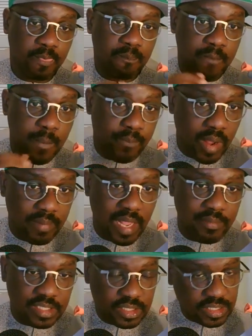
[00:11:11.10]
The
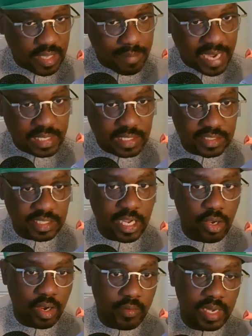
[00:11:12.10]
problem is the man is in
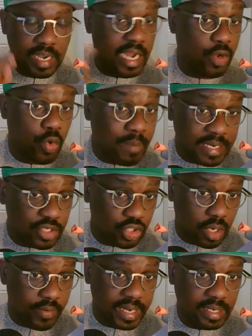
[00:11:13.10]
a hurry and the woman is
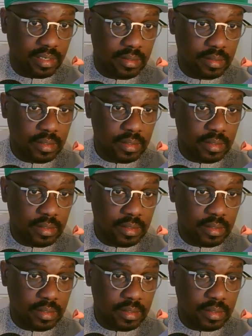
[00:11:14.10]
not ready.